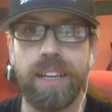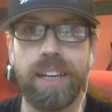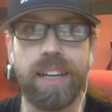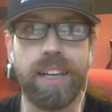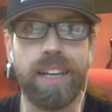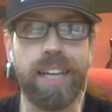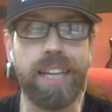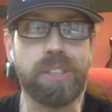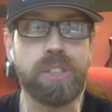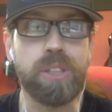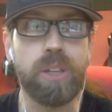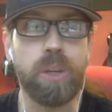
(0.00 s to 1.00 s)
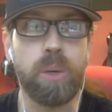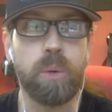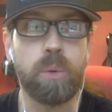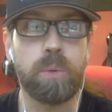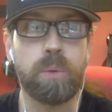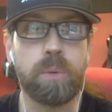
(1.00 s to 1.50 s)
Uh, and
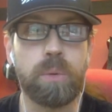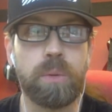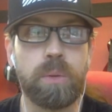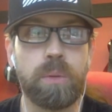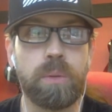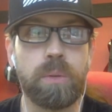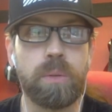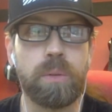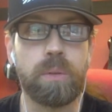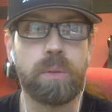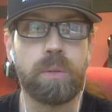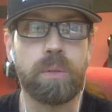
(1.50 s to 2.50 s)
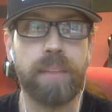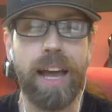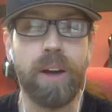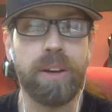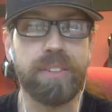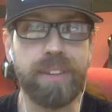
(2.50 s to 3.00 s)
so
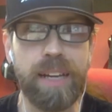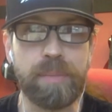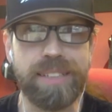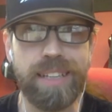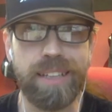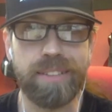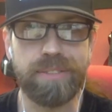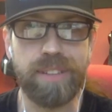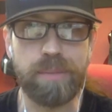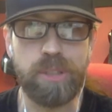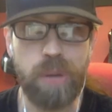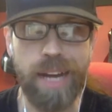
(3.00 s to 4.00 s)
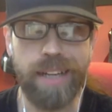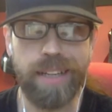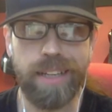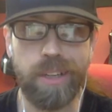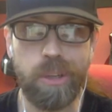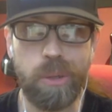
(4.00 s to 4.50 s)
now I find myself, I'm
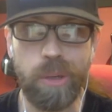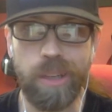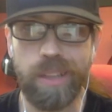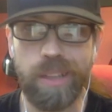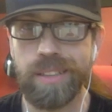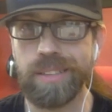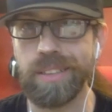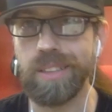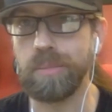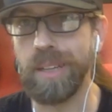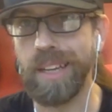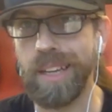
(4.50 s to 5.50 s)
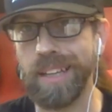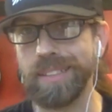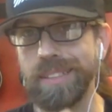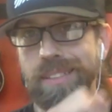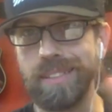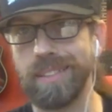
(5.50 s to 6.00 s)
stranded in New York. You know, my ex
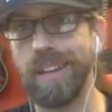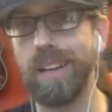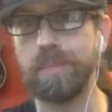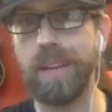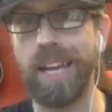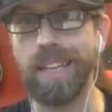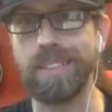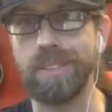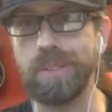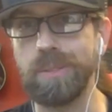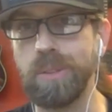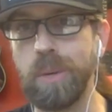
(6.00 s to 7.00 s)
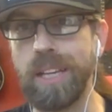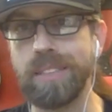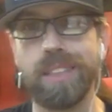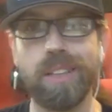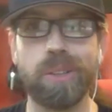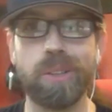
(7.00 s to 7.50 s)
has gone back to the
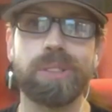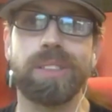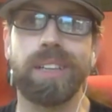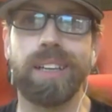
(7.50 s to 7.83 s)
West Coast.